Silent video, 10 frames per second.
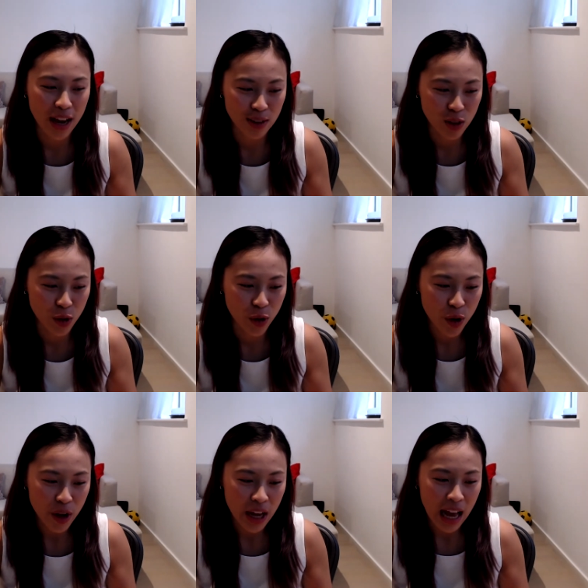And so
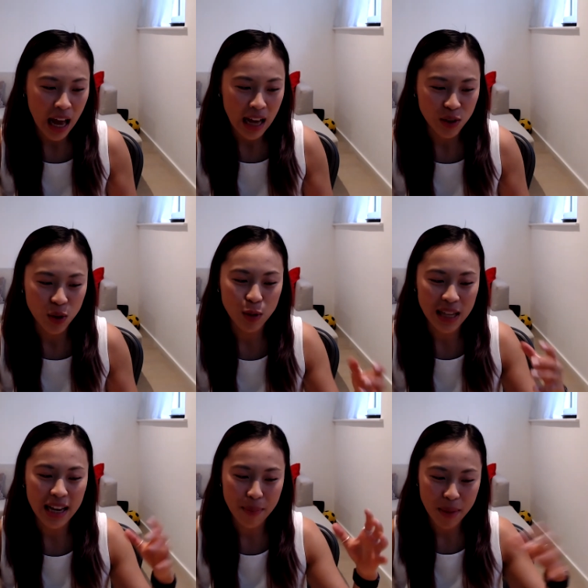it was
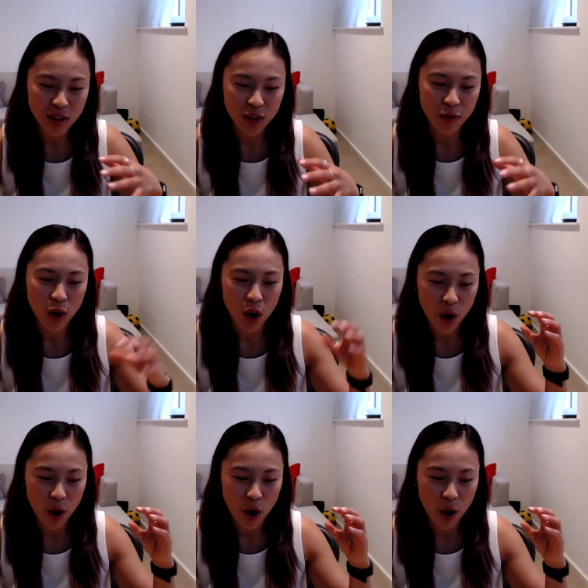like a mix of